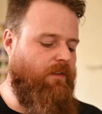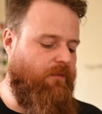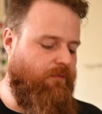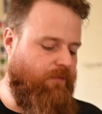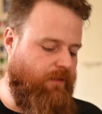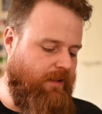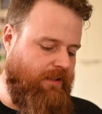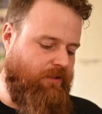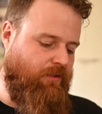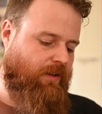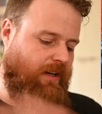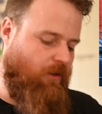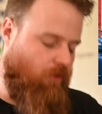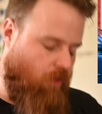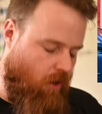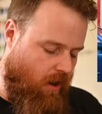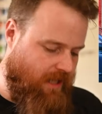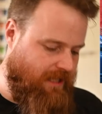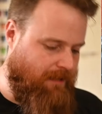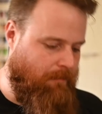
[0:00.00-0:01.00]
feel like they're at
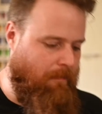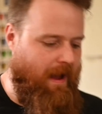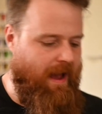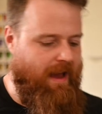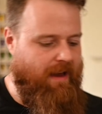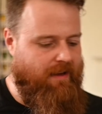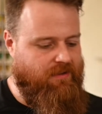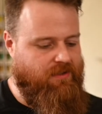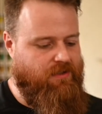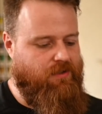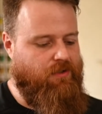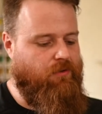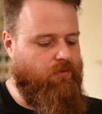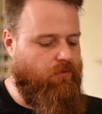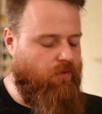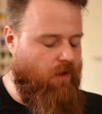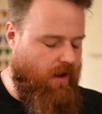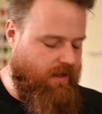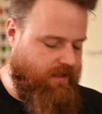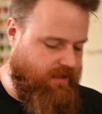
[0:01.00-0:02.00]
cross paths. They're
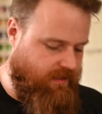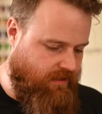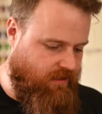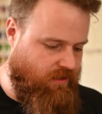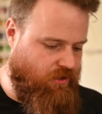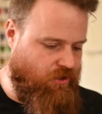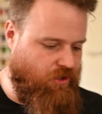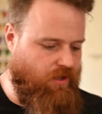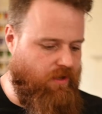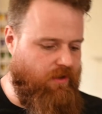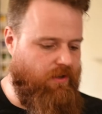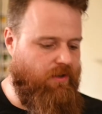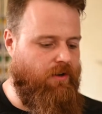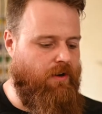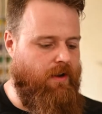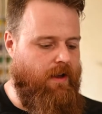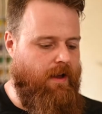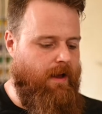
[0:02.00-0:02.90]
crossing each other.